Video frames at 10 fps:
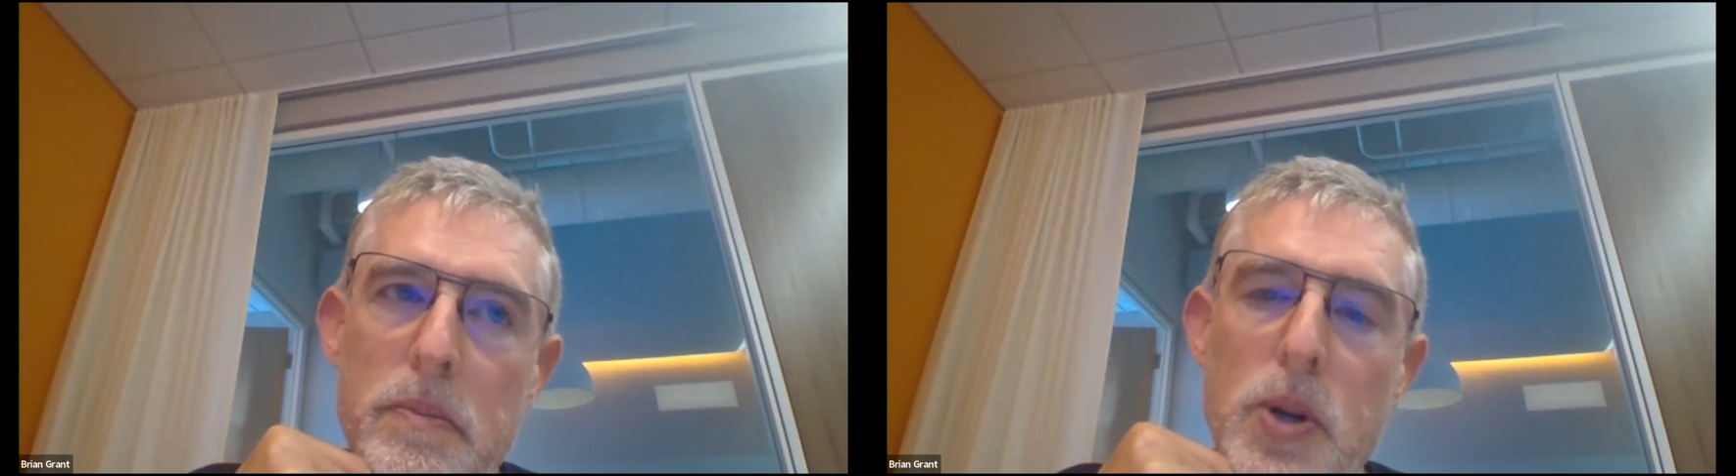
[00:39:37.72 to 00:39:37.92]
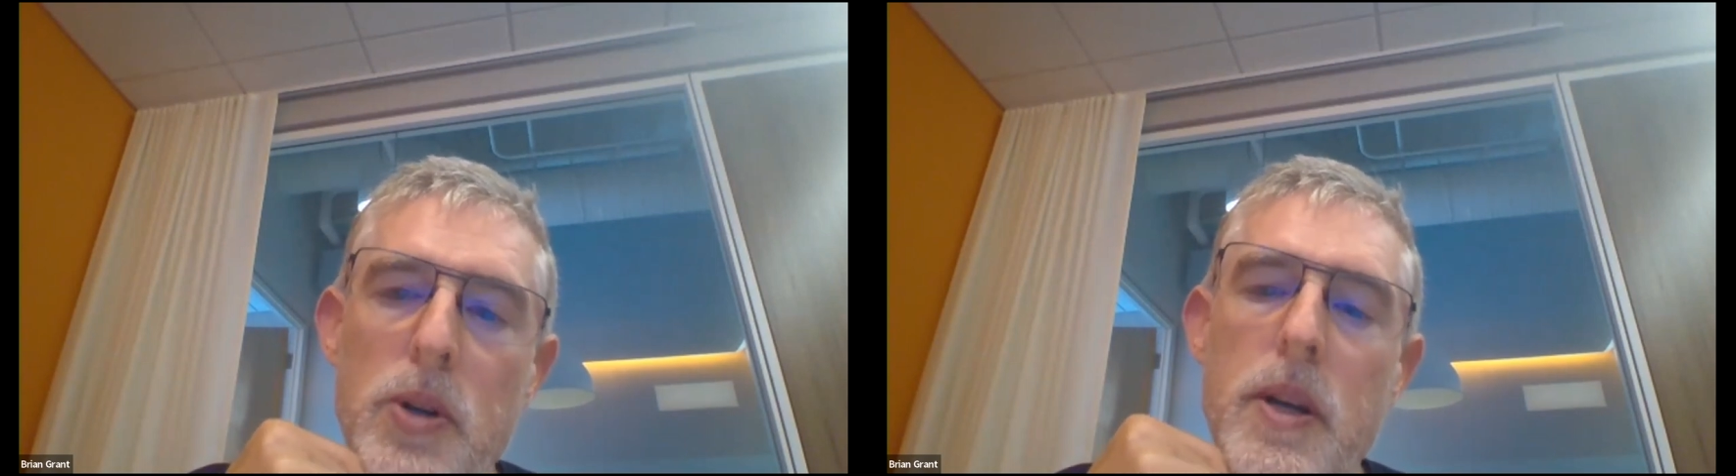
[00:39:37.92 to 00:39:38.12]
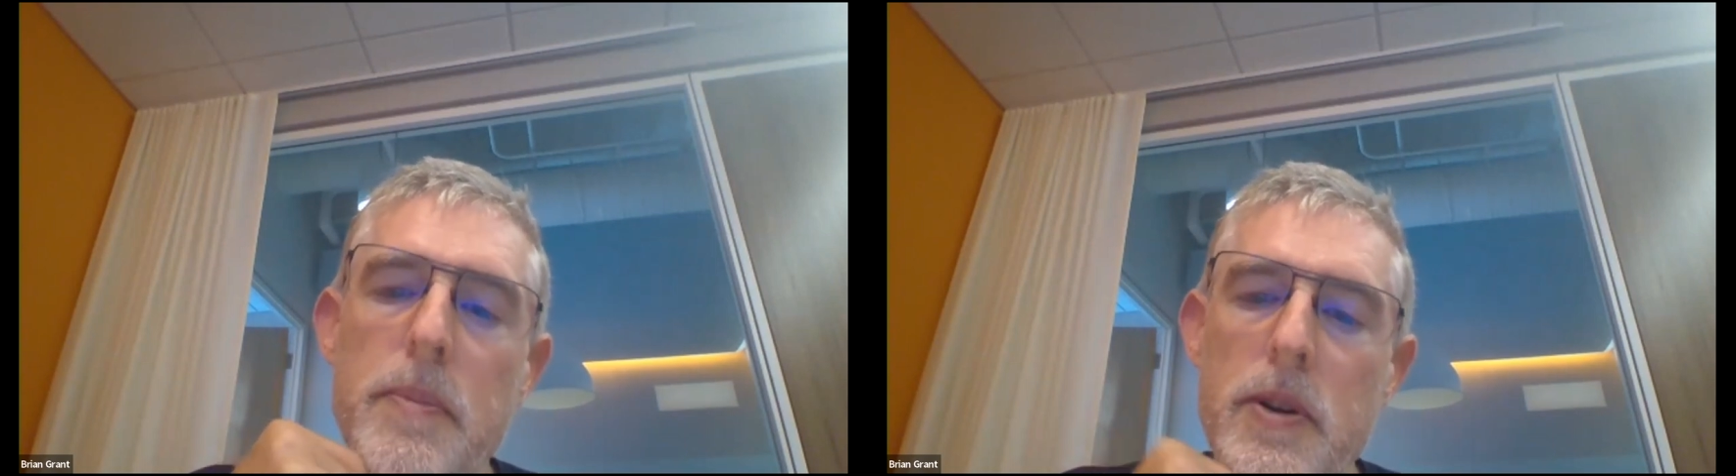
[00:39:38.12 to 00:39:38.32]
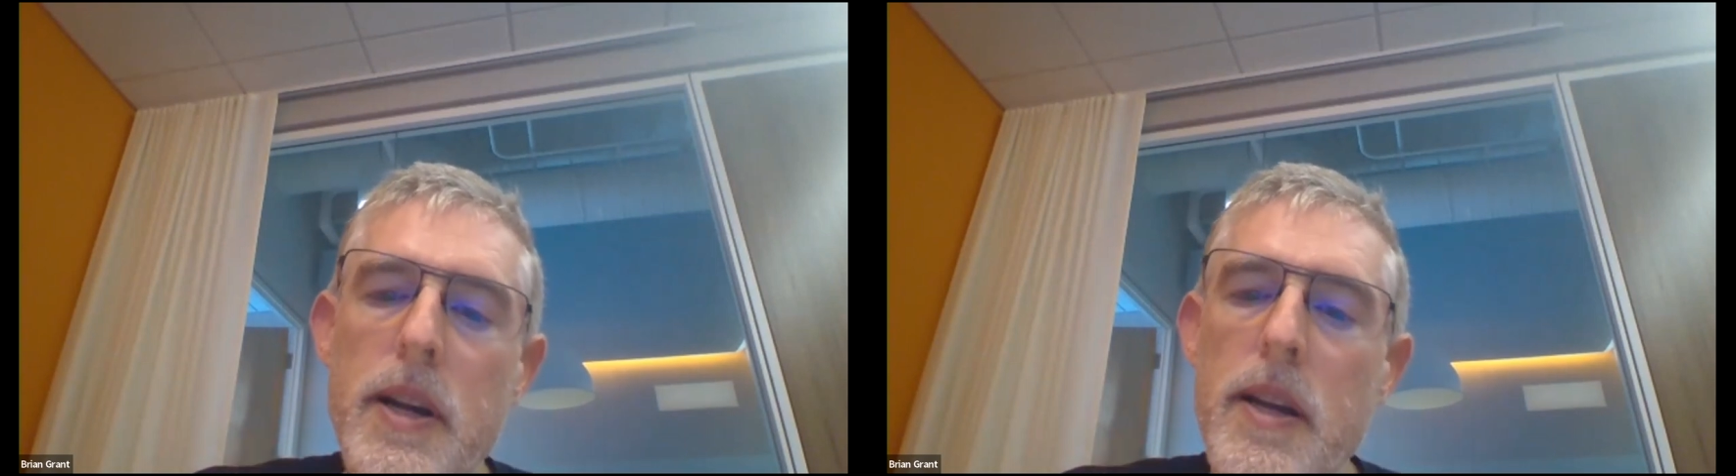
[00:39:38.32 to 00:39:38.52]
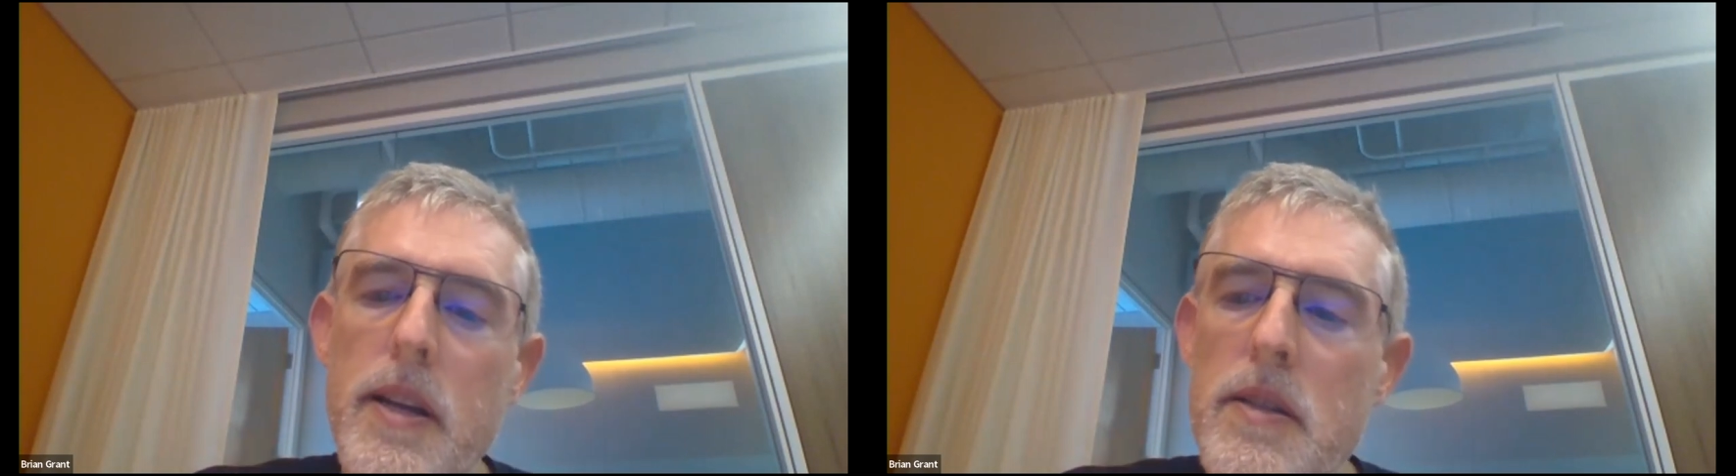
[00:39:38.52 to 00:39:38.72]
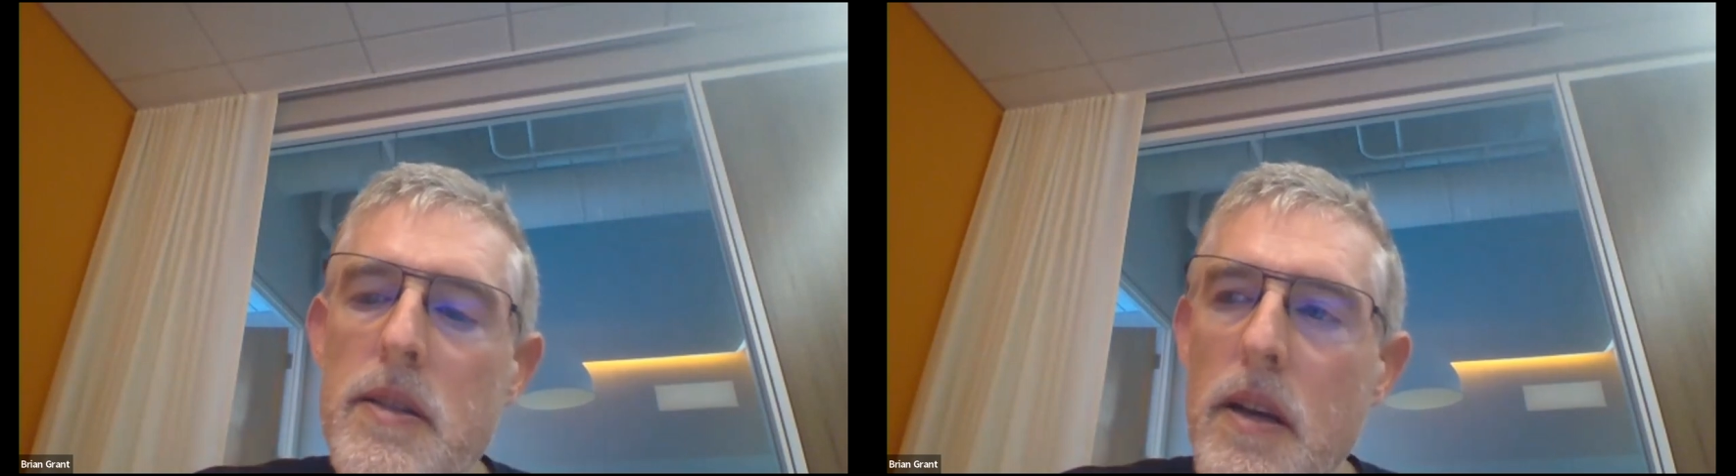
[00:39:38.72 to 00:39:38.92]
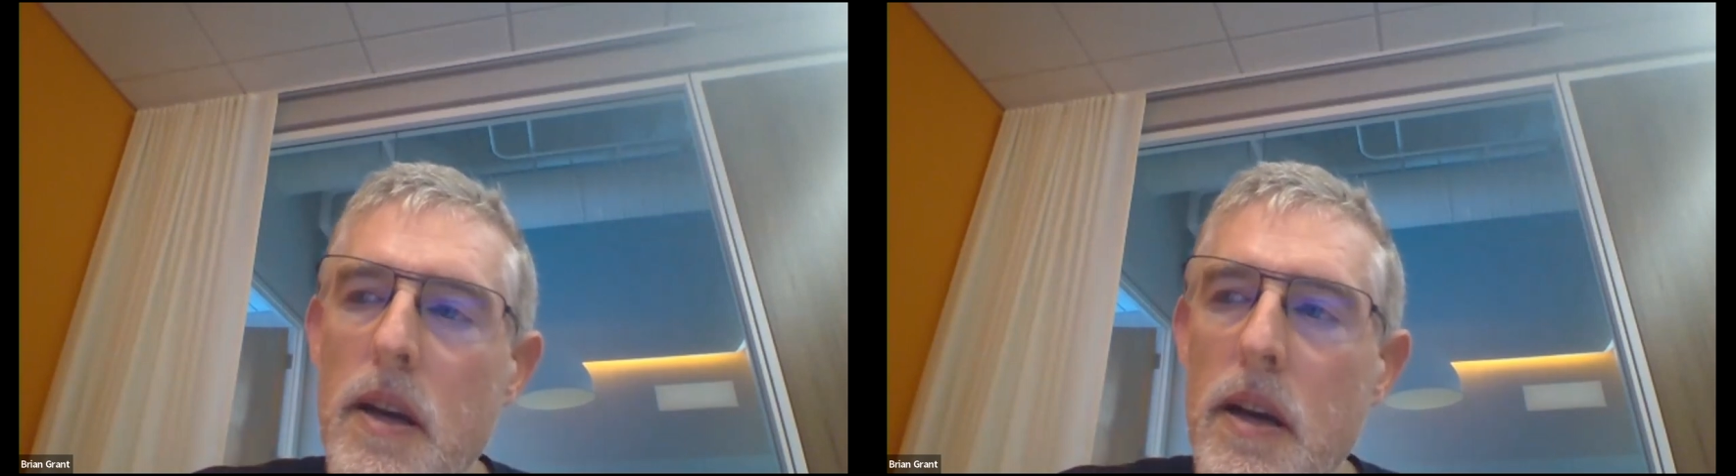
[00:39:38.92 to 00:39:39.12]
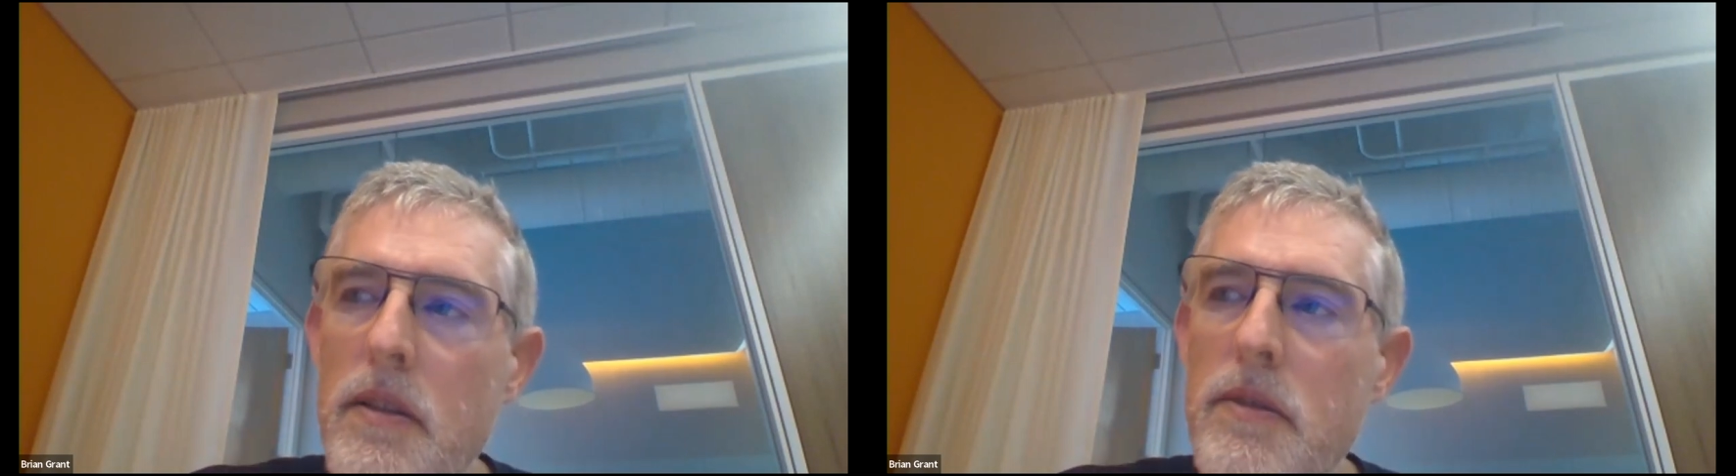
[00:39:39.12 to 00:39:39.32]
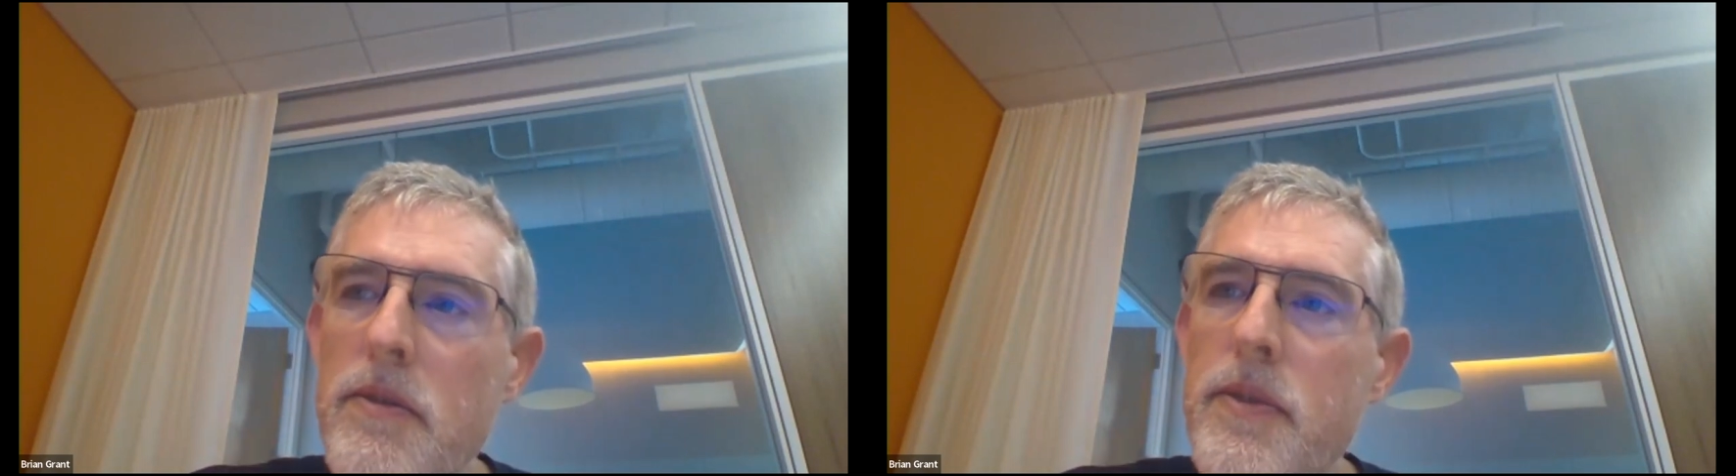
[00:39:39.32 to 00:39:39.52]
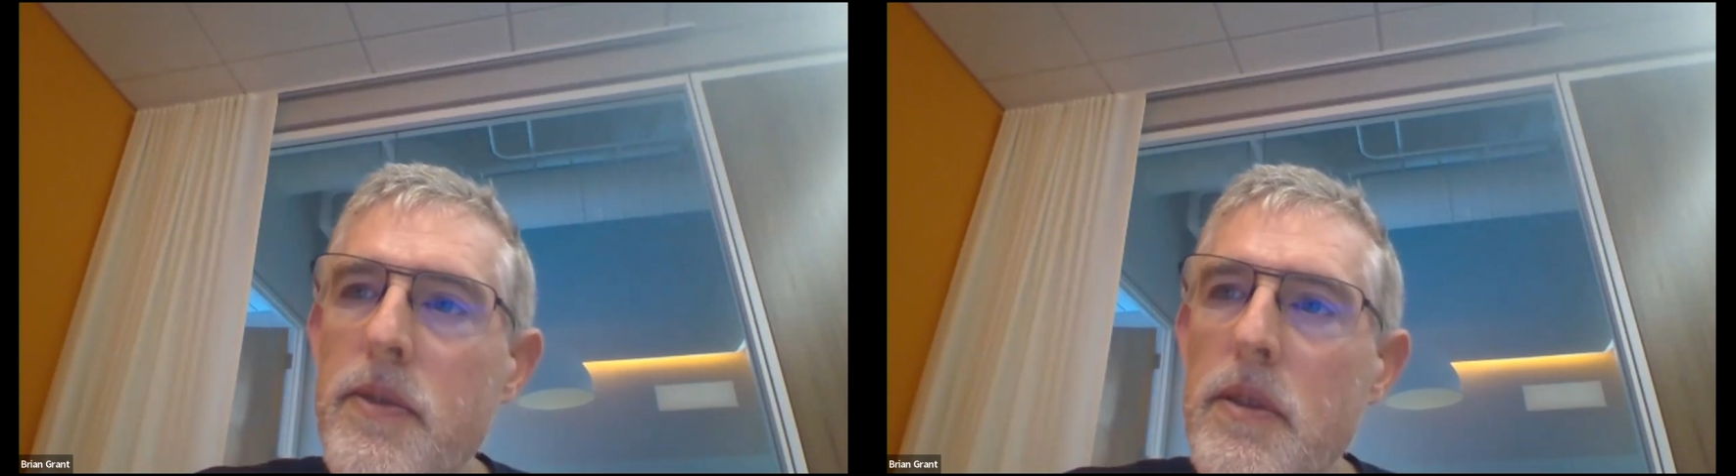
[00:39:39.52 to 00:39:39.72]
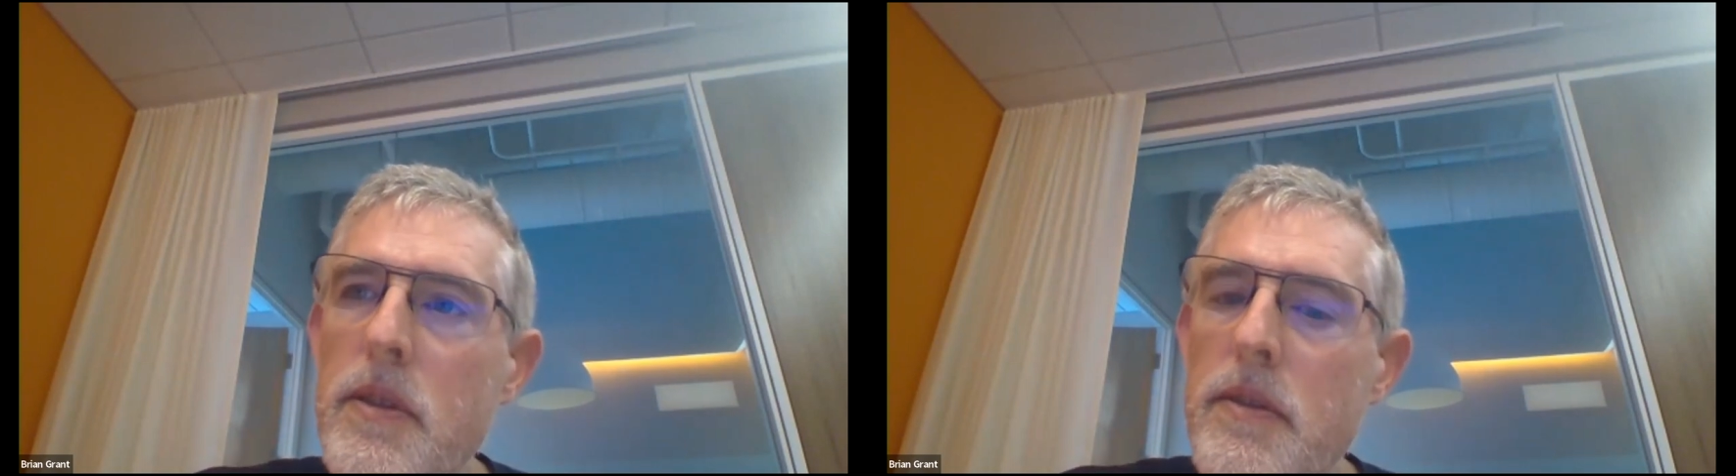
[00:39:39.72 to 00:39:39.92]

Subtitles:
bulk upgrades of